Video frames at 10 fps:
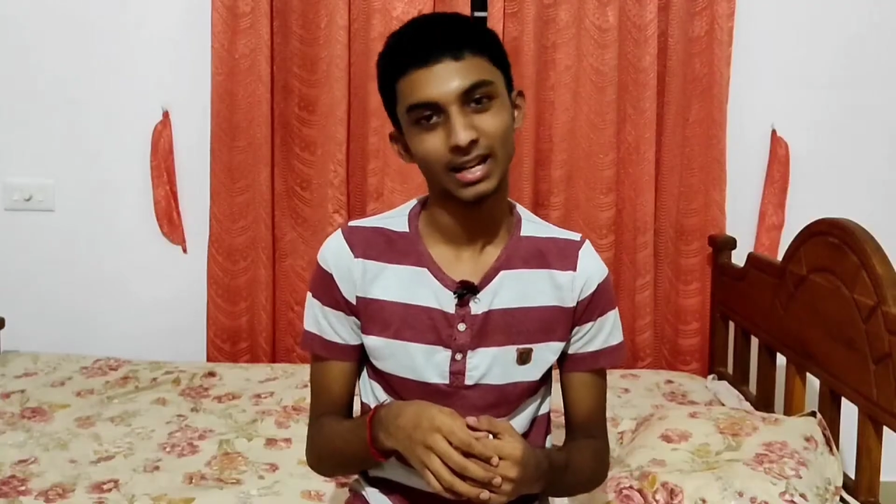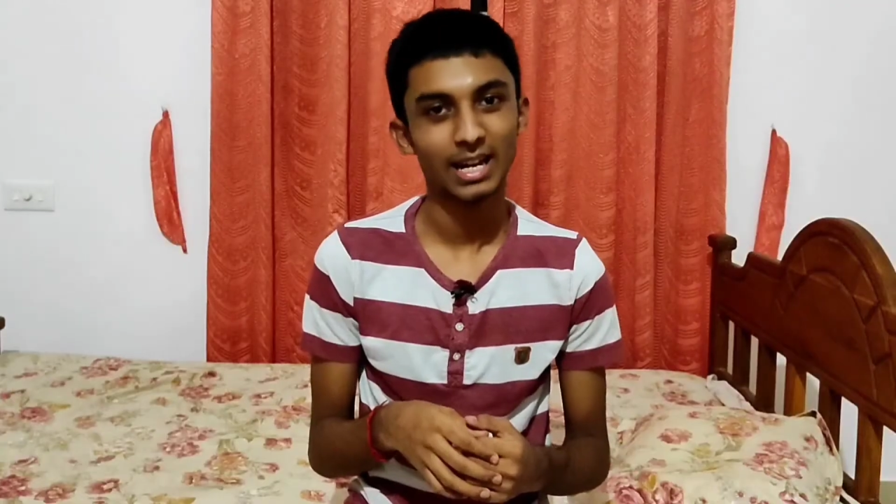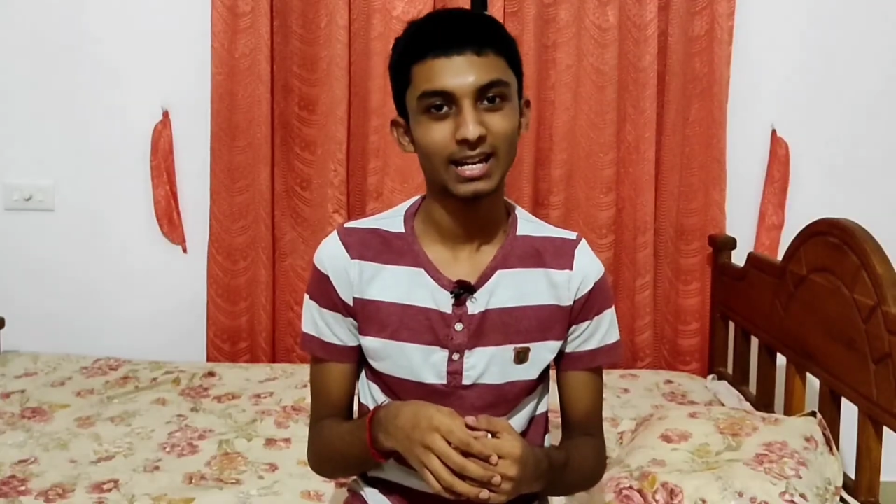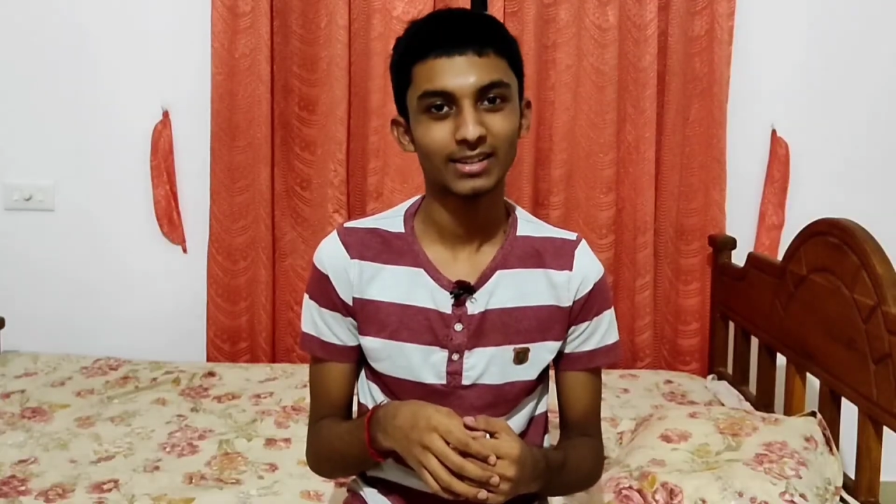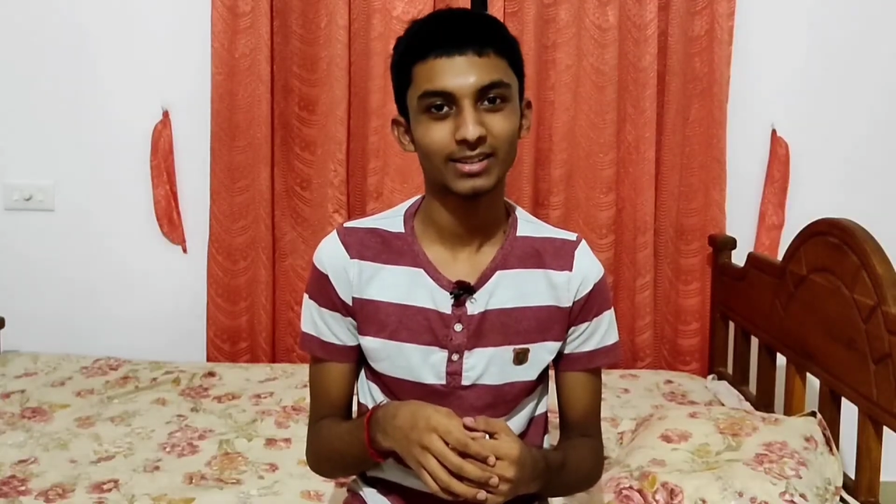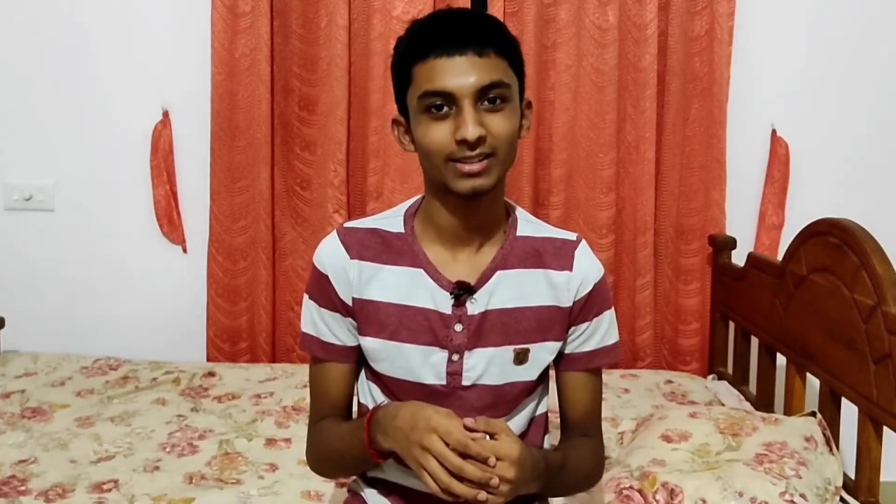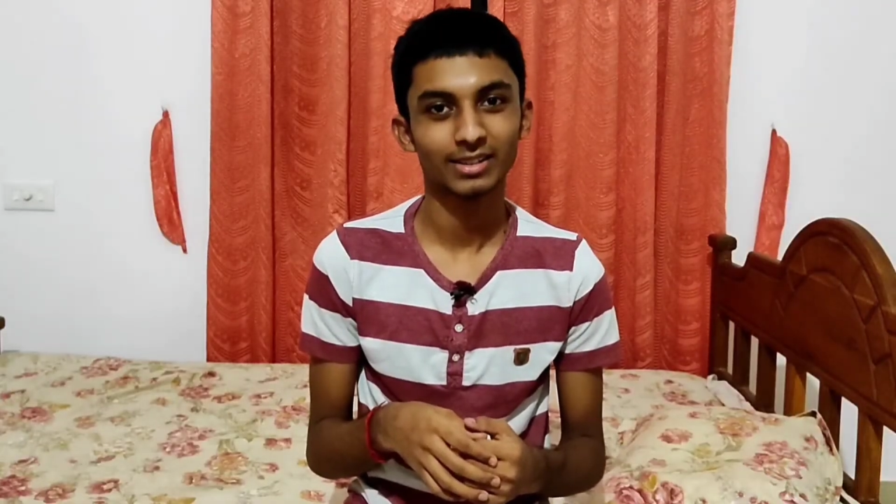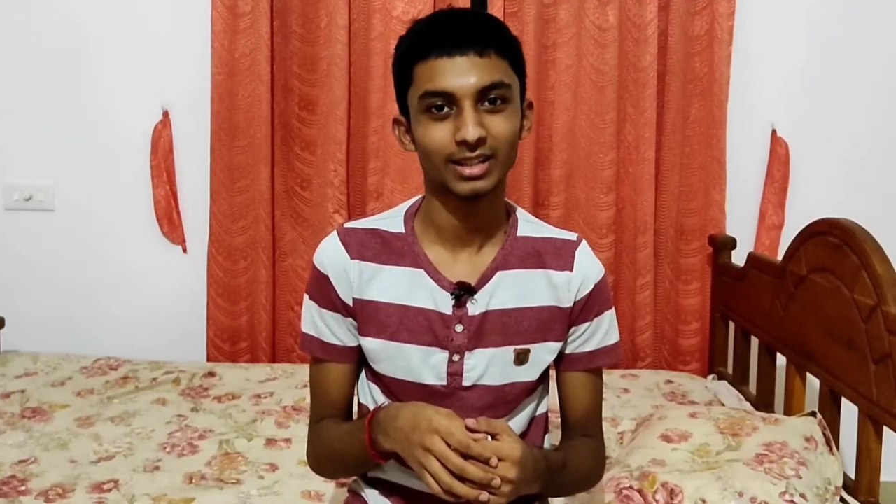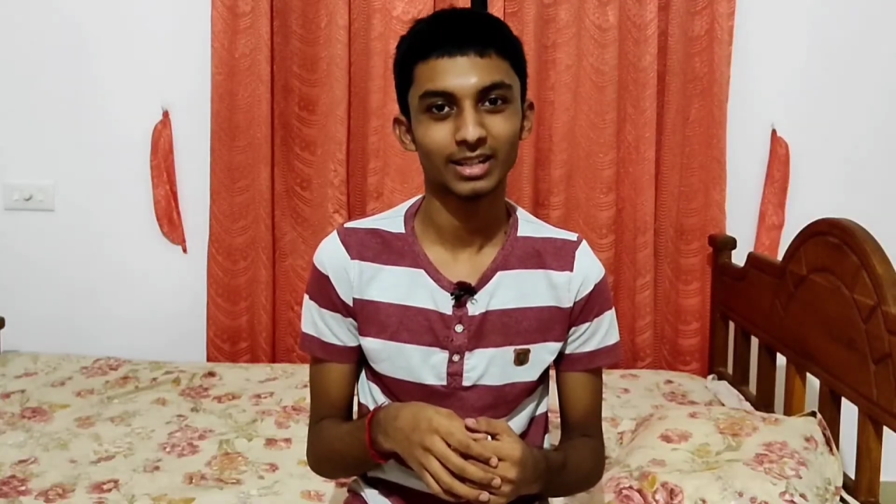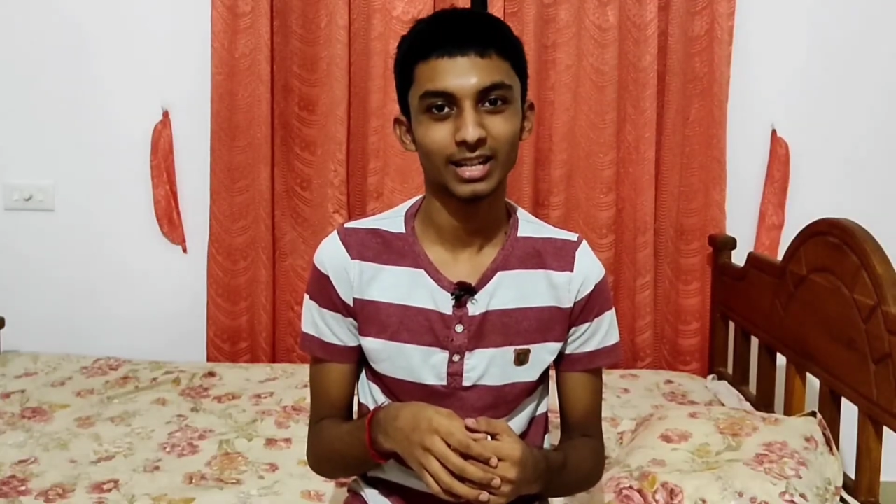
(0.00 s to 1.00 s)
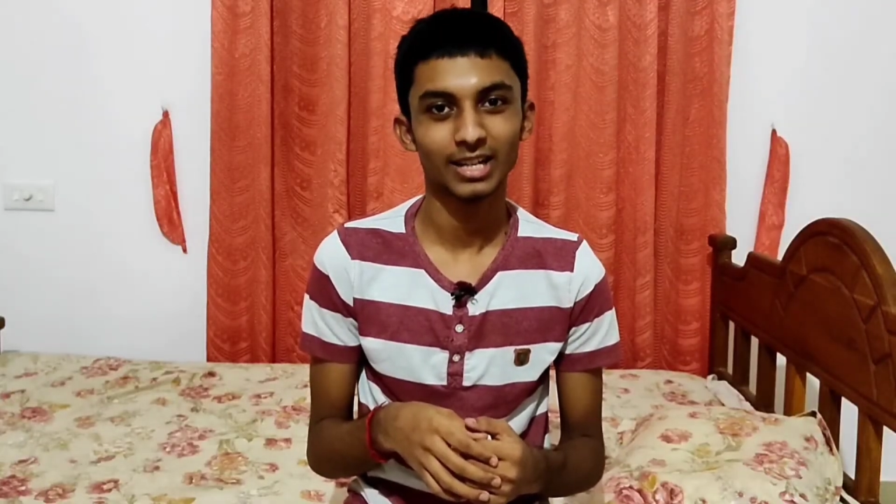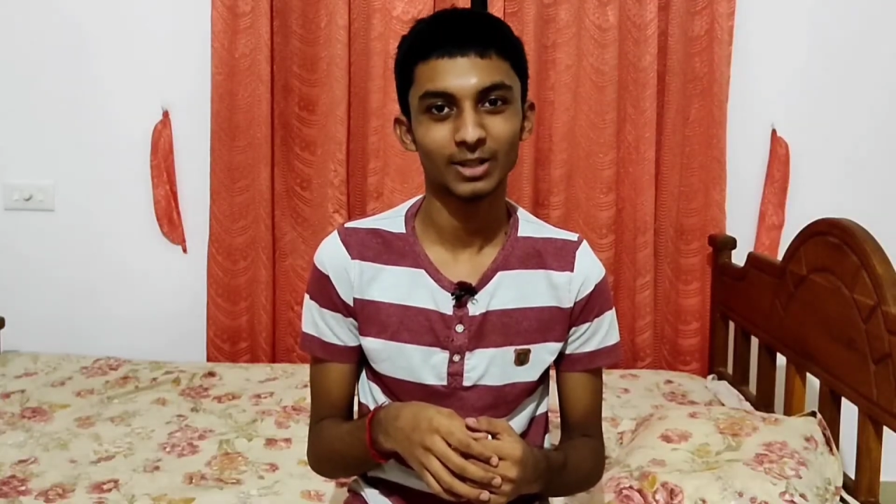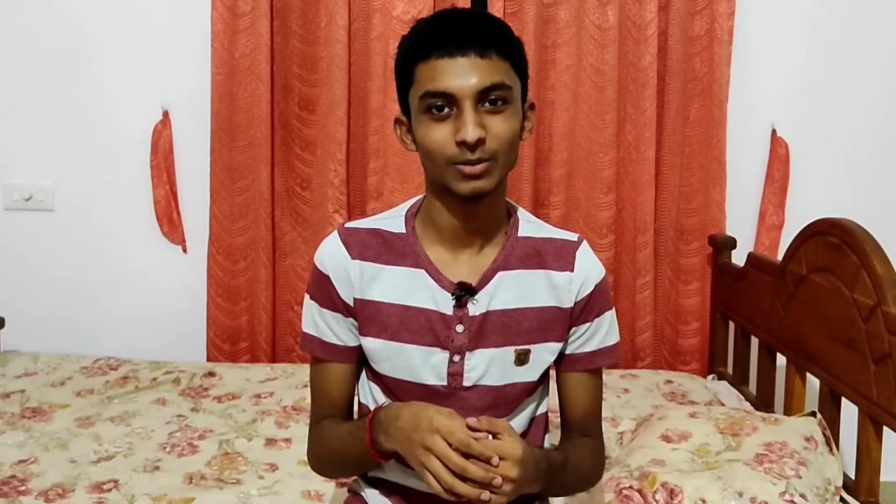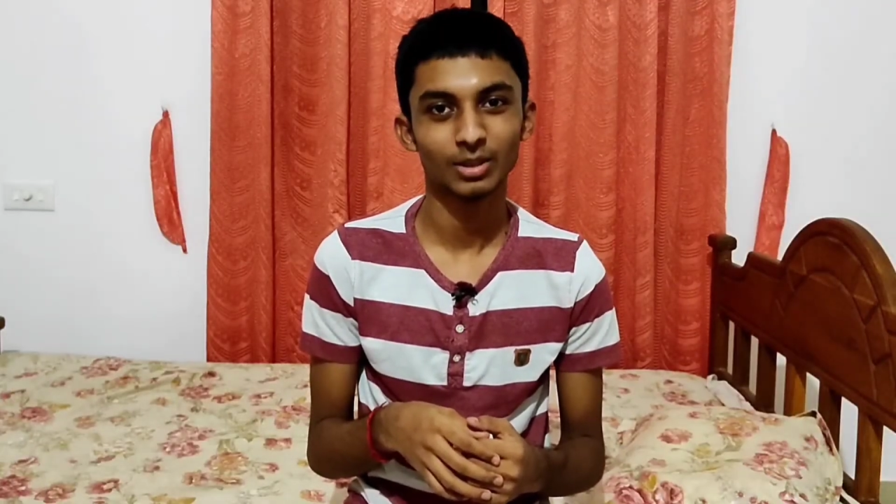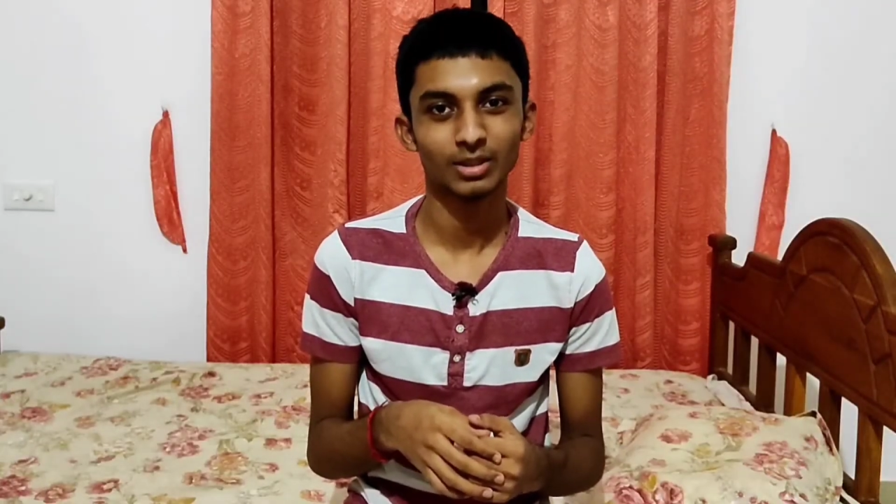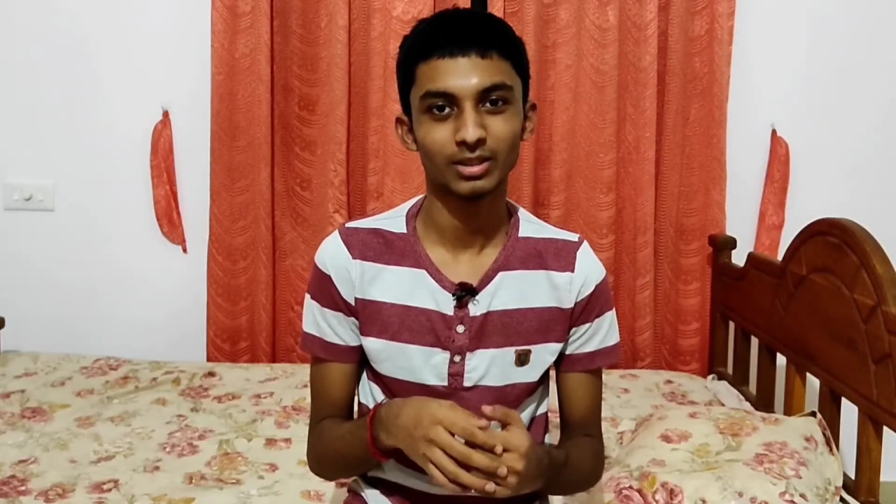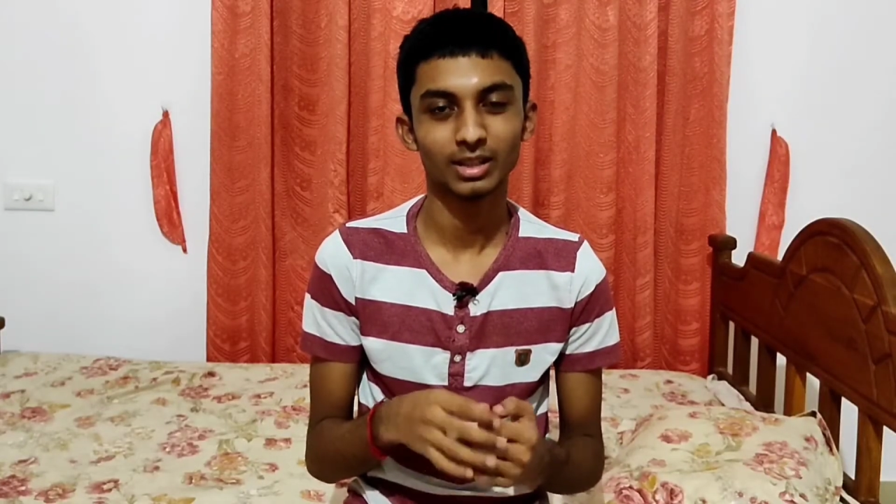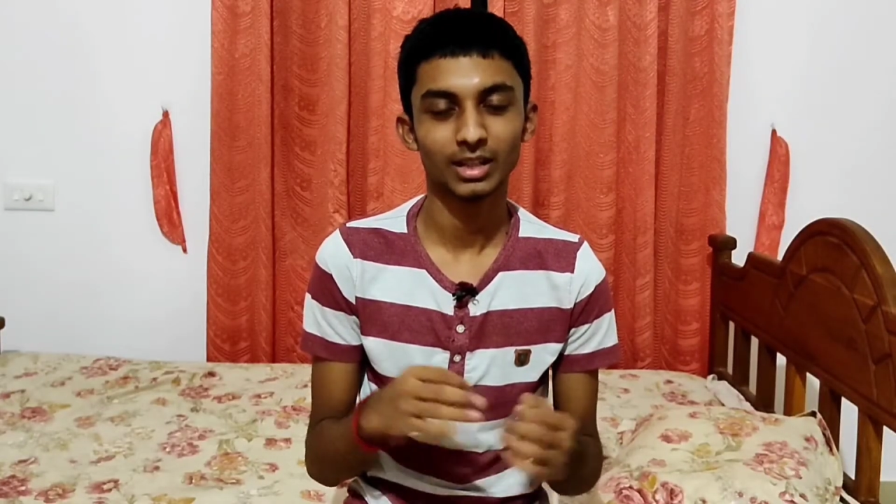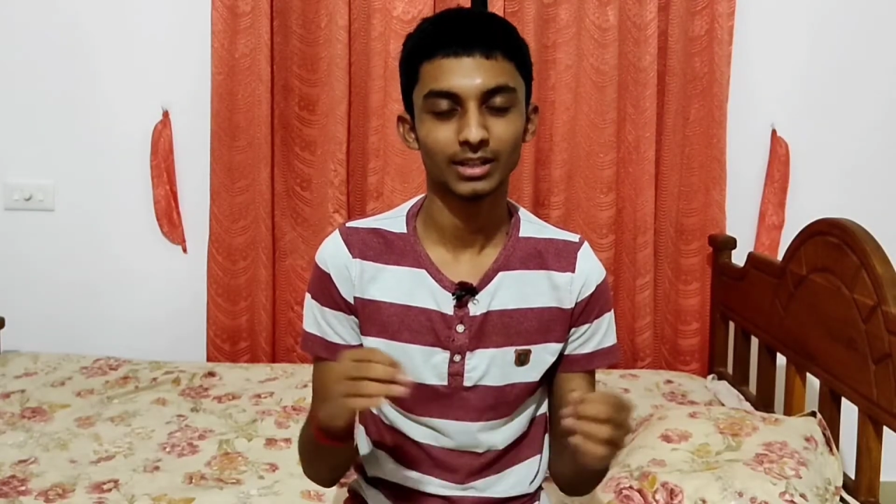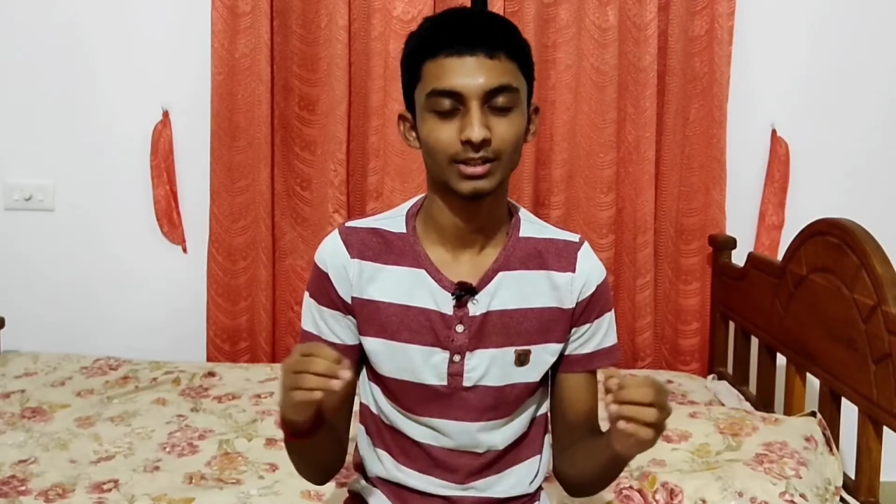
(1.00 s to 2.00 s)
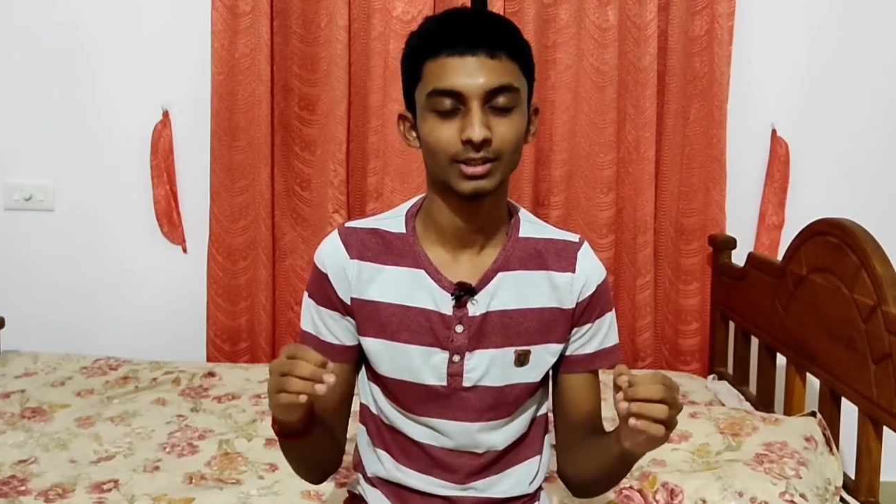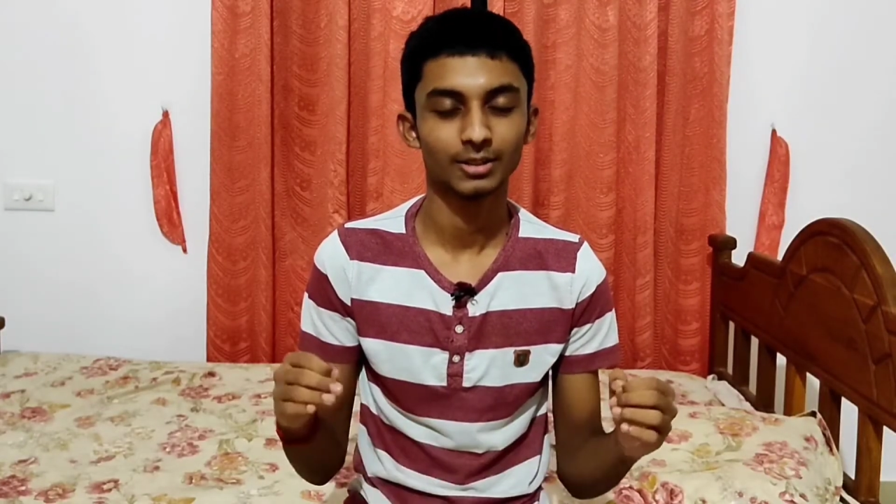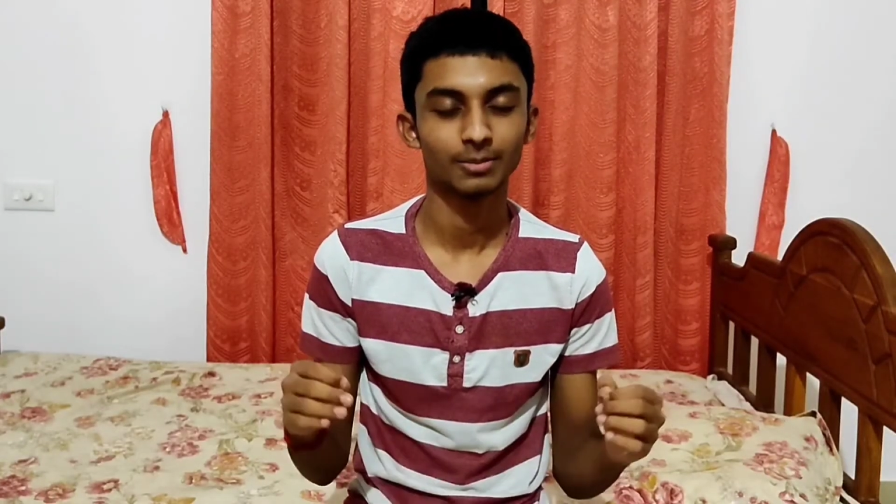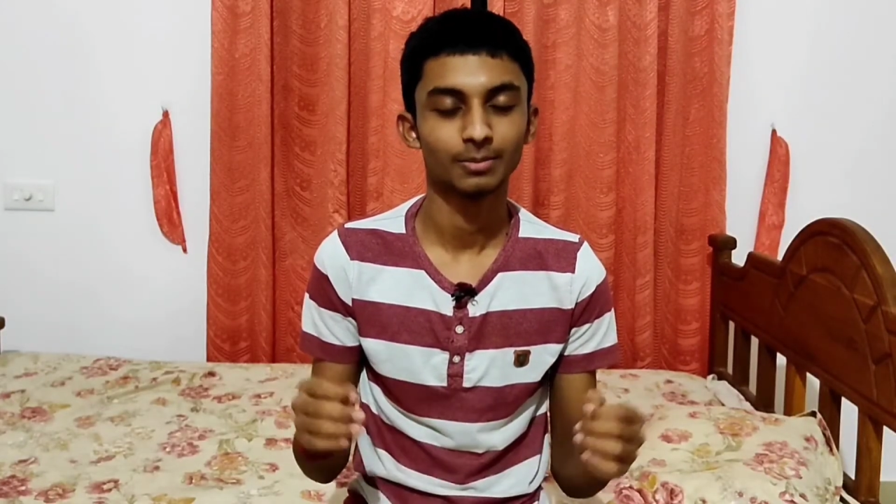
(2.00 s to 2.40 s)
Answer in 80 words, etc.